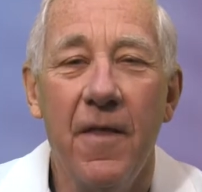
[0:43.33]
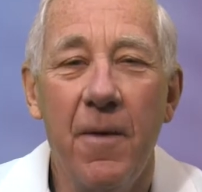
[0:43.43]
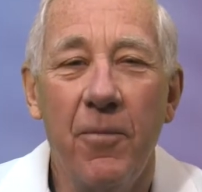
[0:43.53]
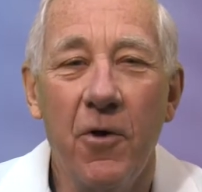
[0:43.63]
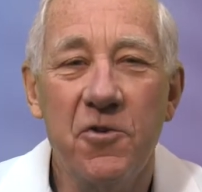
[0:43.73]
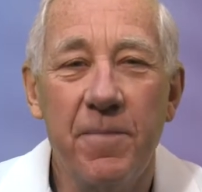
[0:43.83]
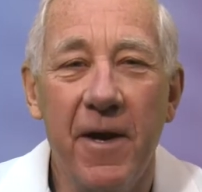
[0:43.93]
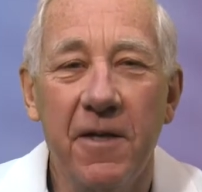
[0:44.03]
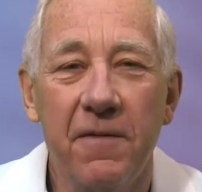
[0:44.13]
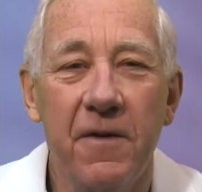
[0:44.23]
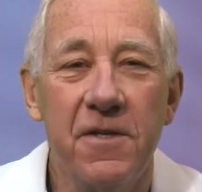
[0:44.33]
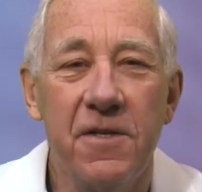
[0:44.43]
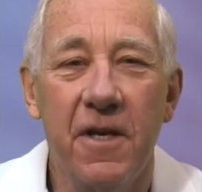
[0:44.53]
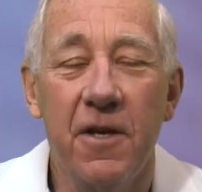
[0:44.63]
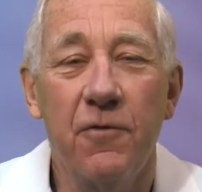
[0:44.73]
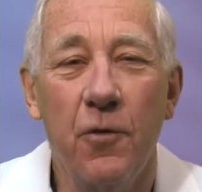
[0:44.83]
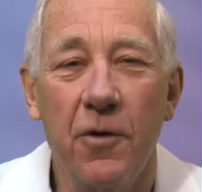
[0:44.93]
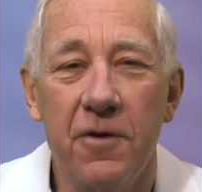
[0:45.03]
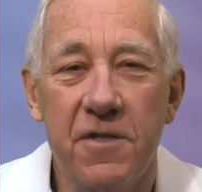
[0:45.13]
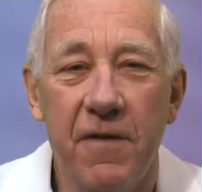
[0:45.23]
They prospectively studied
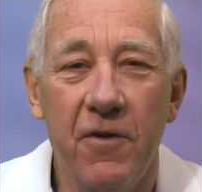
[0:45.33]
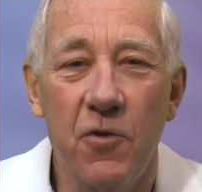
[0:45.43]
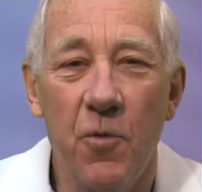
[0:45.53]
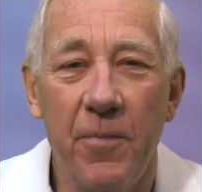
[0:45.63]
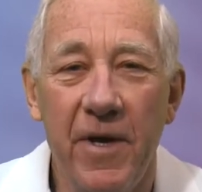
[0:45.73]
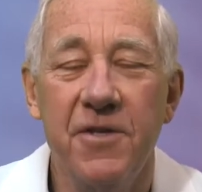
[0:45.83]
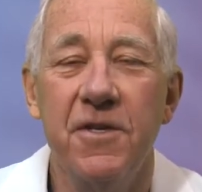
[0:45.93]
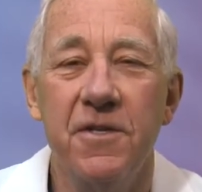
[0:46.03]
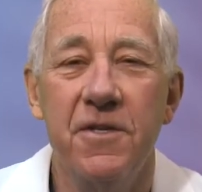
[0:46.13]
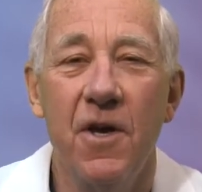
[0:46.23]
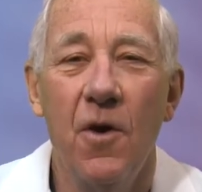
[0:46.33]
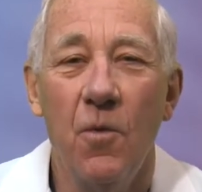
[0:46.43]
472 patients